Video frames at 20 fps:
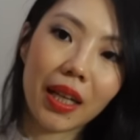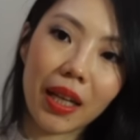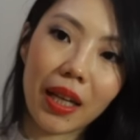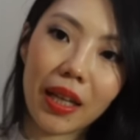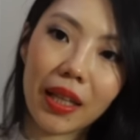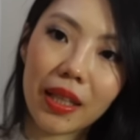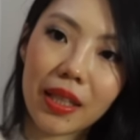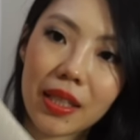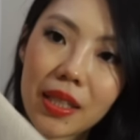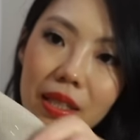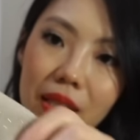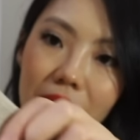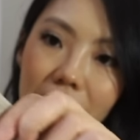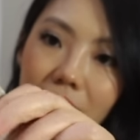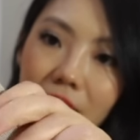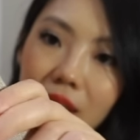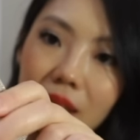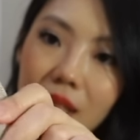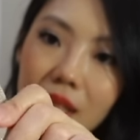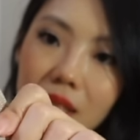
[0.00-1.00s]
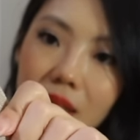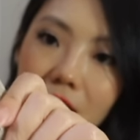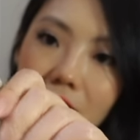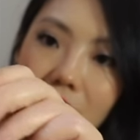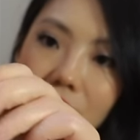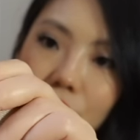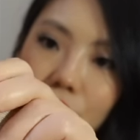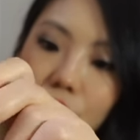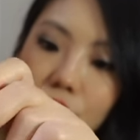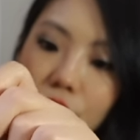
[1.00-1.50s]
And it's in this
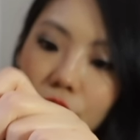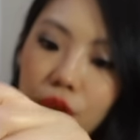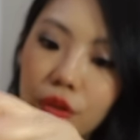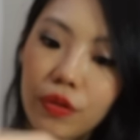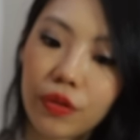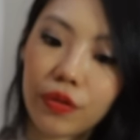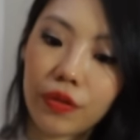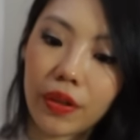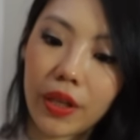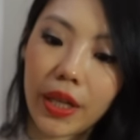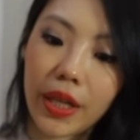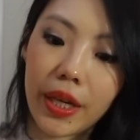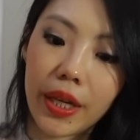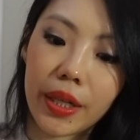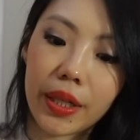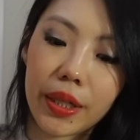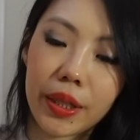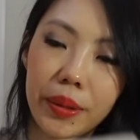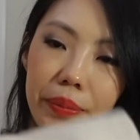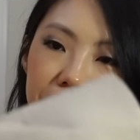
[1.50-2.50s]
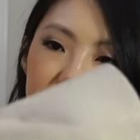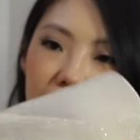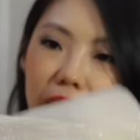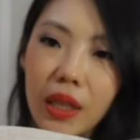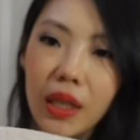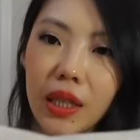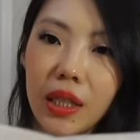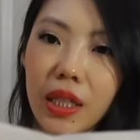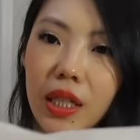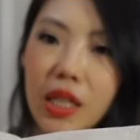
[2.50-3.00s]
sort of like
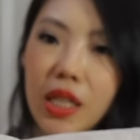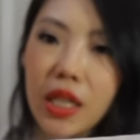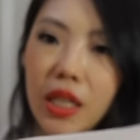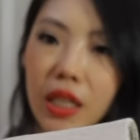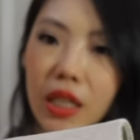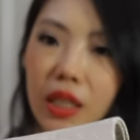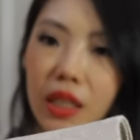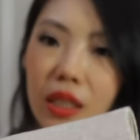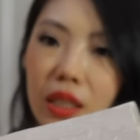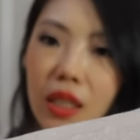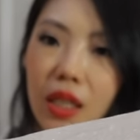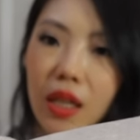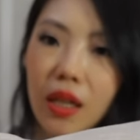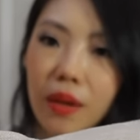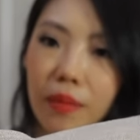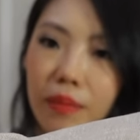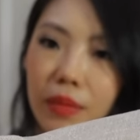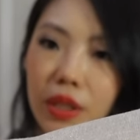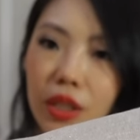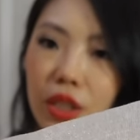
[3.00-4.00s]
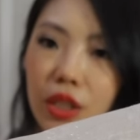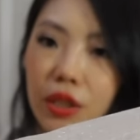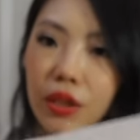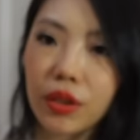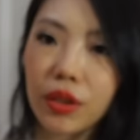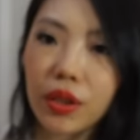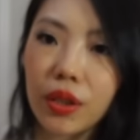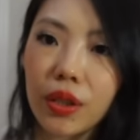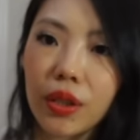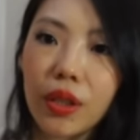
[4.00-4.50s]
linen
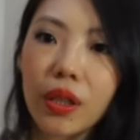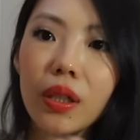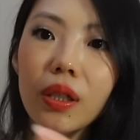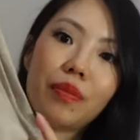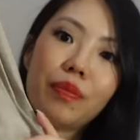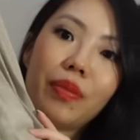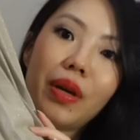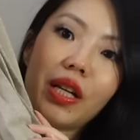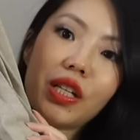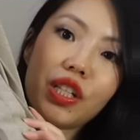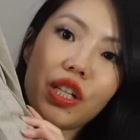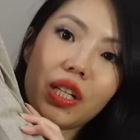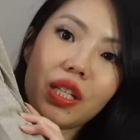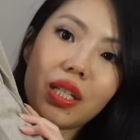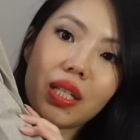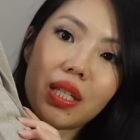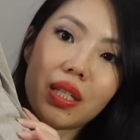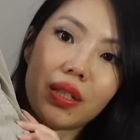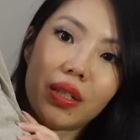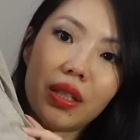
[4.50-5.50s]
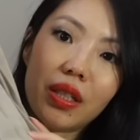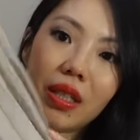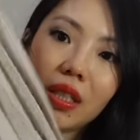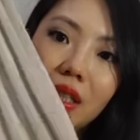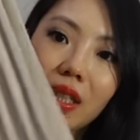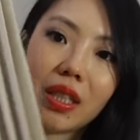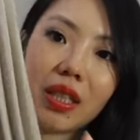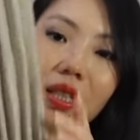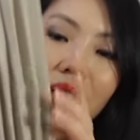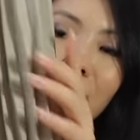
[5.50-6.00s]
material matching
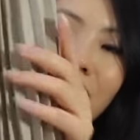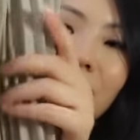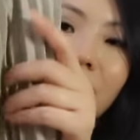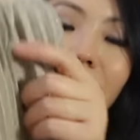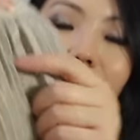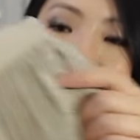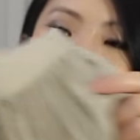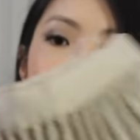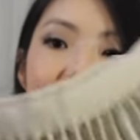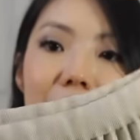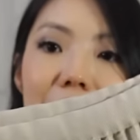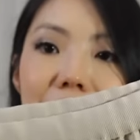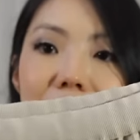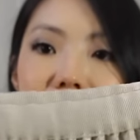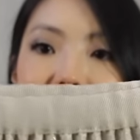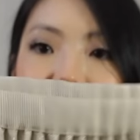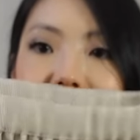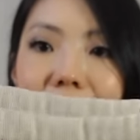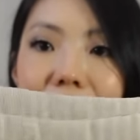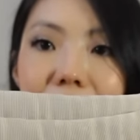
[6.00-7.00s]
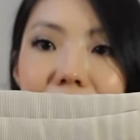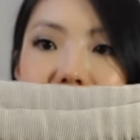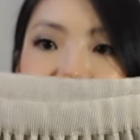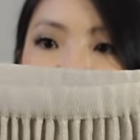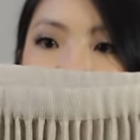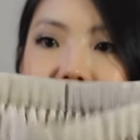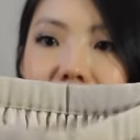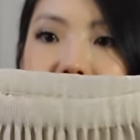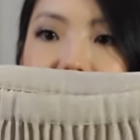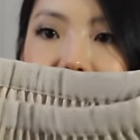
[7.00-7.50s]
skirt has this
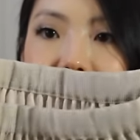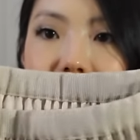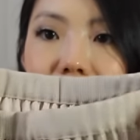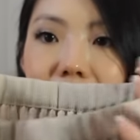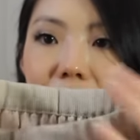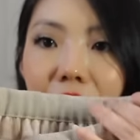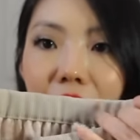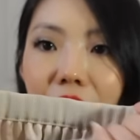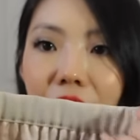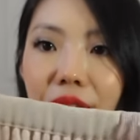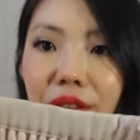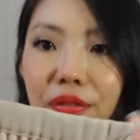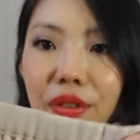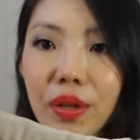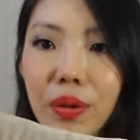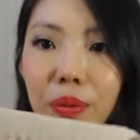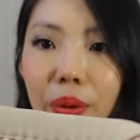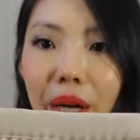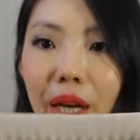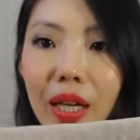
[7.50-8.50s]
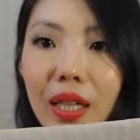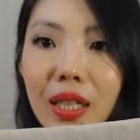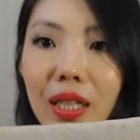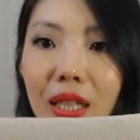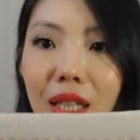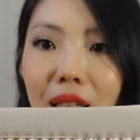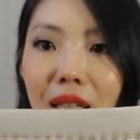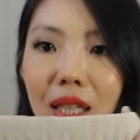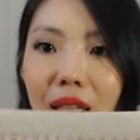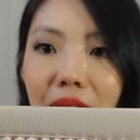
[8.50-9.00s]
nice heavyweight
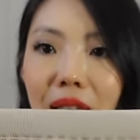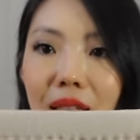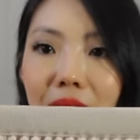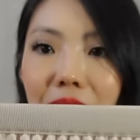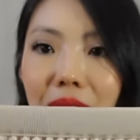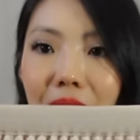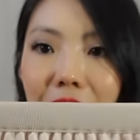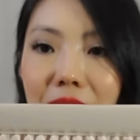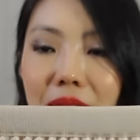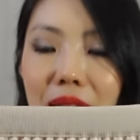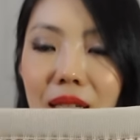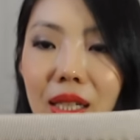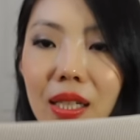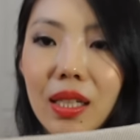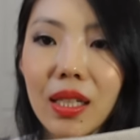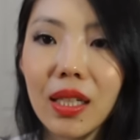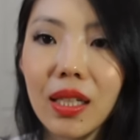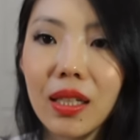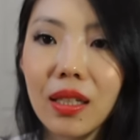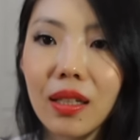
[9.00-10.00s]
elastic